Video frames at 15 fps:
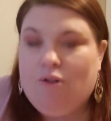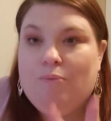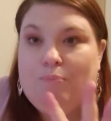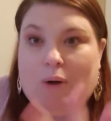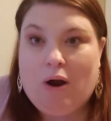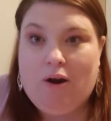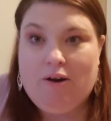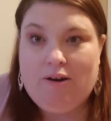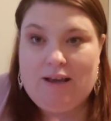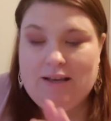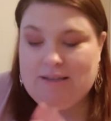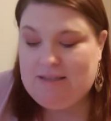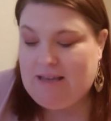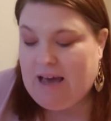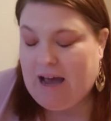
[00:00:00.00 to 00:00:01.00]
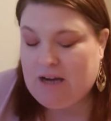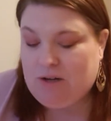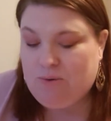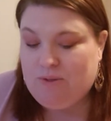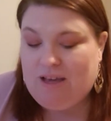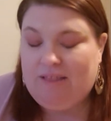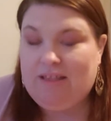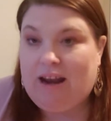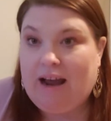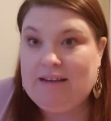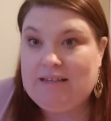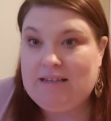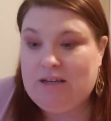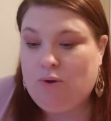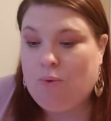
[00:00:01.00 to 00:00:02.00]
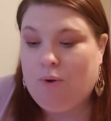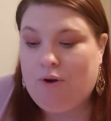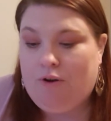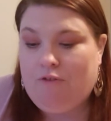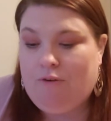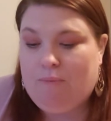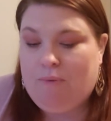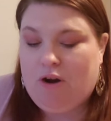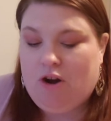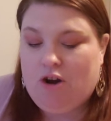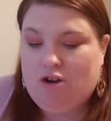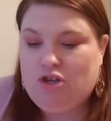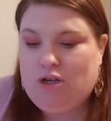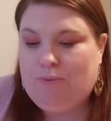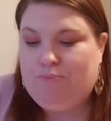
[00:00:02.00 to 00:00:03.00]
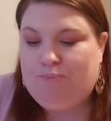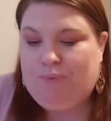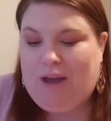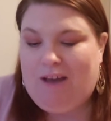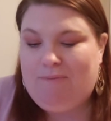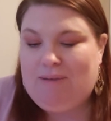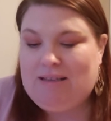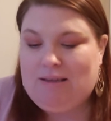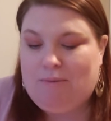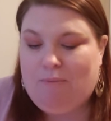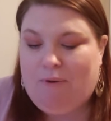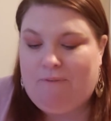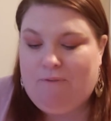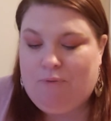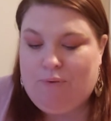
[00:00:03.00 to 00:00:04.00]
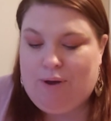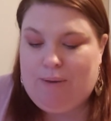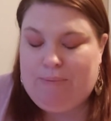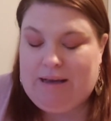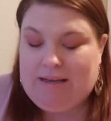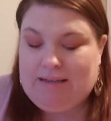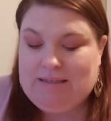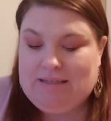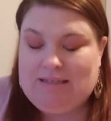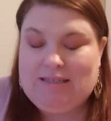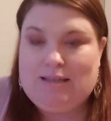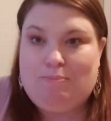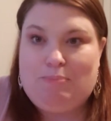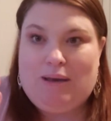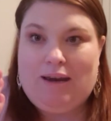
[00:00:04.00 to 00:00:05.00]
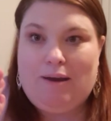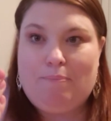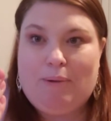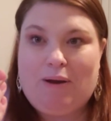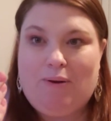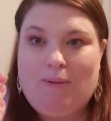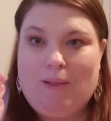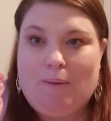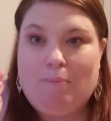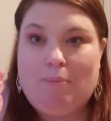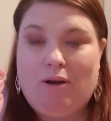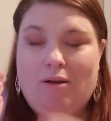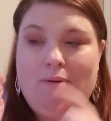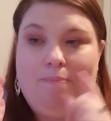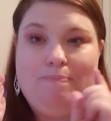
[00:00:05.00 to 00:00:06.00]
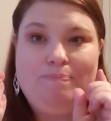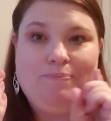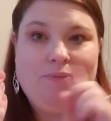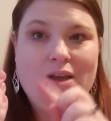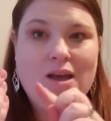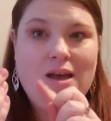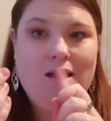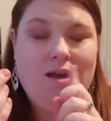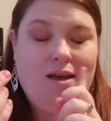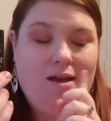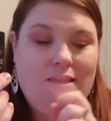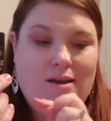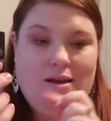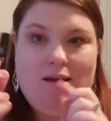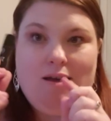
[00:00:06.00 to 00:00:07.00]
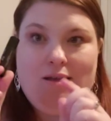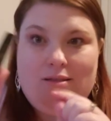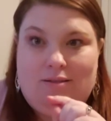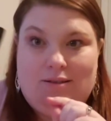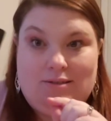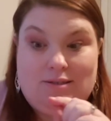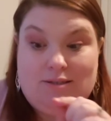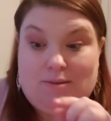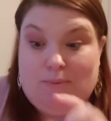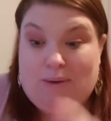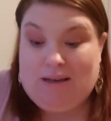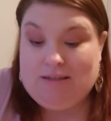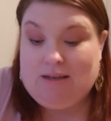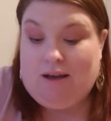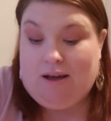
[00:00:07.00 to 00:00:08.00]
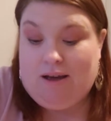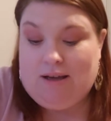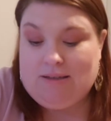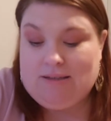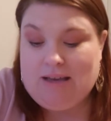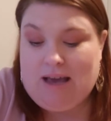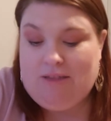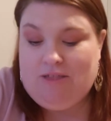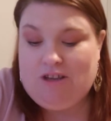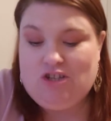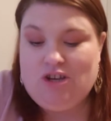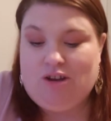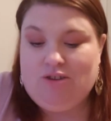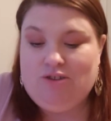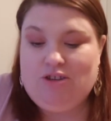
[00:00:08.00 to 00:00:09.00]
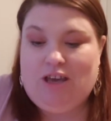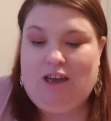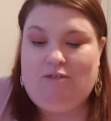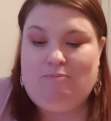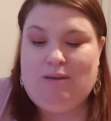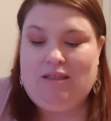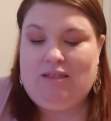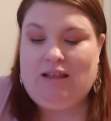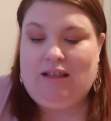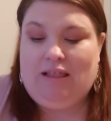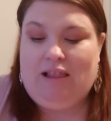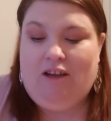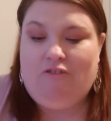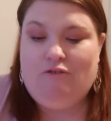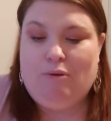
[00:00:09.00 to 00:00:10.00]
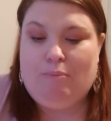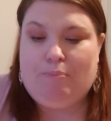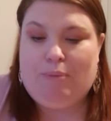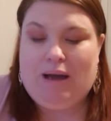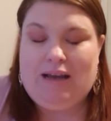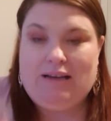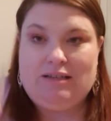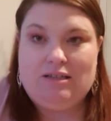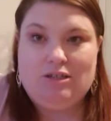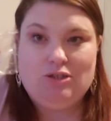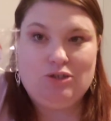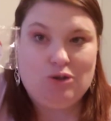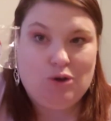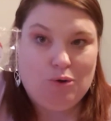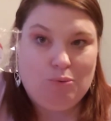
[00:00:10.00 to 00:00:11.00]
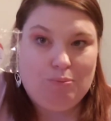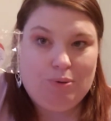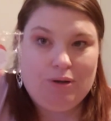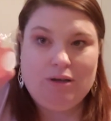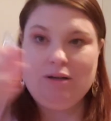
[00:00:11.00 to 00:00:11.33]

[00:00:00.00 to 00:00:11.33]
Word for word: part is the actual thing that I did order from her. She gave me some freebies. This is the peanut butter lip balm. This is amazing, guys. And then she also gave me the Love Bite soap.